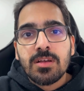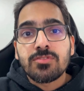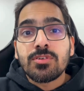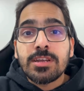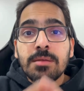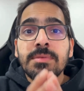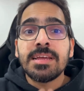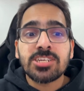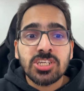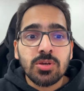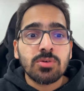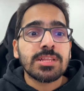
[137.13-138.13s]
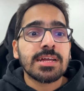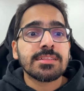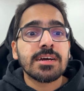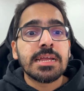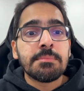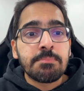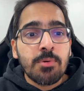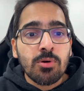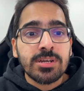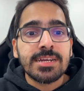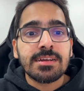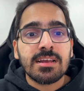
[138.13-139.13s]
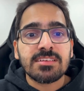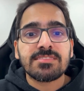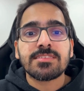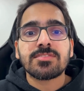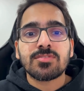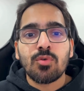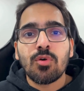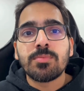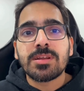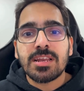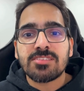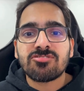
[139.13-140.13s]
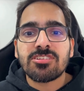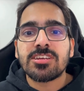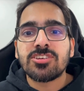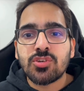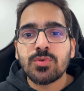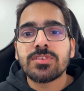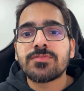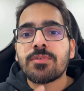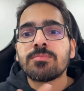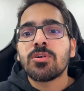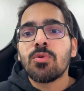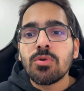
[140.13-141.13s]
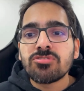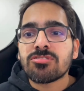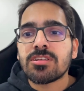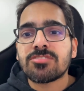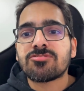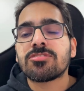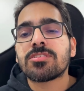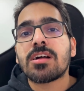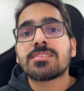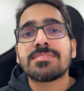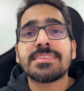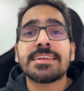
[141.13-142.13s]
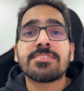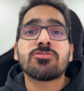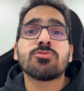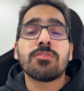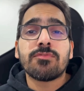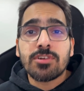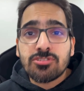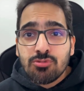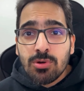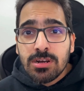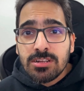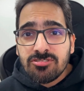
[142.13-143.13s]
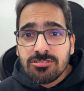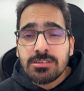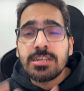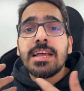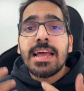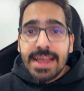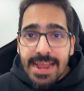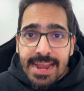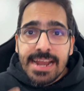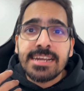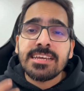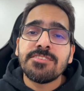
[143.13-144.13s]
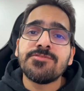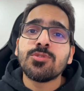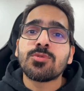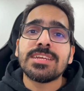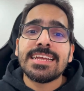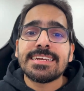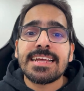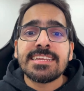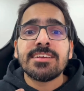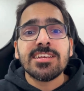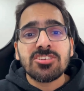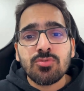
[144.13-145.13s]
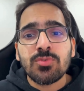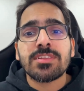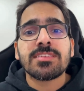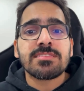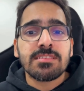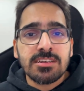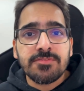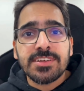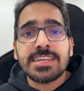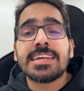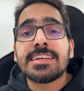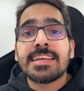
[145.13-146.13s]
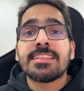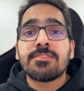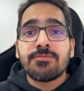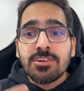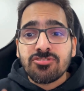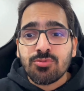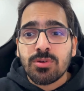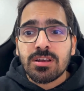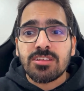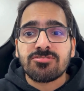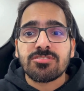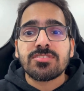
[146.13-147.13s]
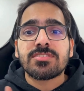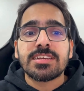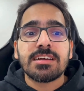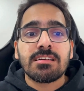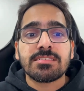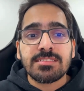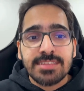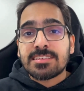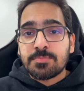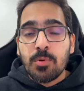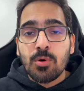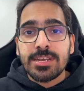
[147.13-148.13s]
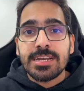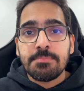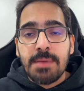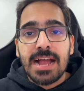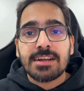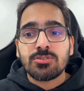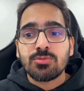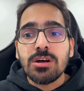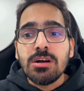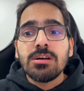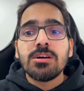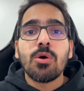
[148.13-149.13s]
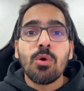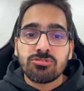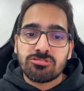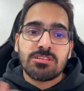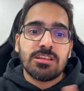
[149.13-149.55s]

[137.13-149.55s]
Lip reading: So it will make sure that the imported cluster scoped cluster issues from the host cluster are synced to the virtual cluster. And if you create any issues and certificate in the virtual clusters, they are exported back to the host